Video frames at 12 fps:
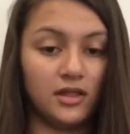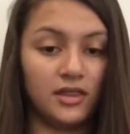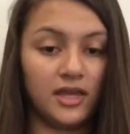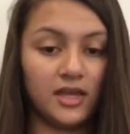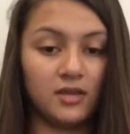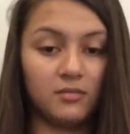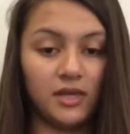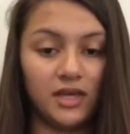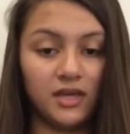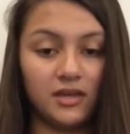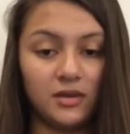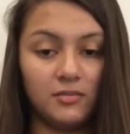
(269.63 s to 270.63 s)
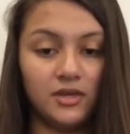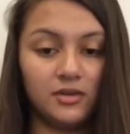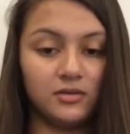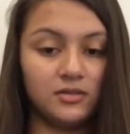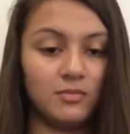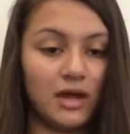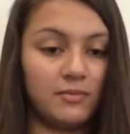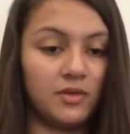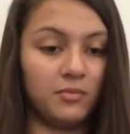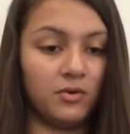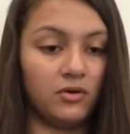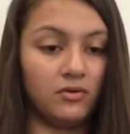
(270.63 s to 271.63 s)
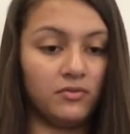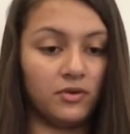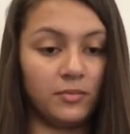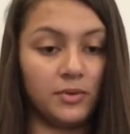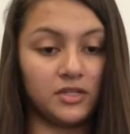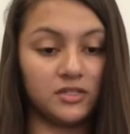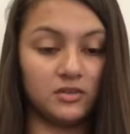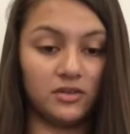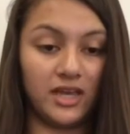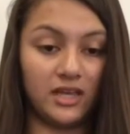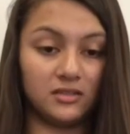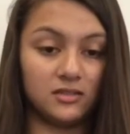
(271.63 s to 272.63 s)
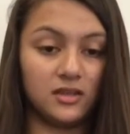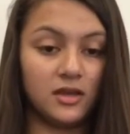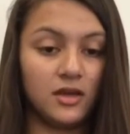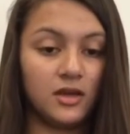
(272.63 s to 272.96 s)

they can be abused by people for personal gains.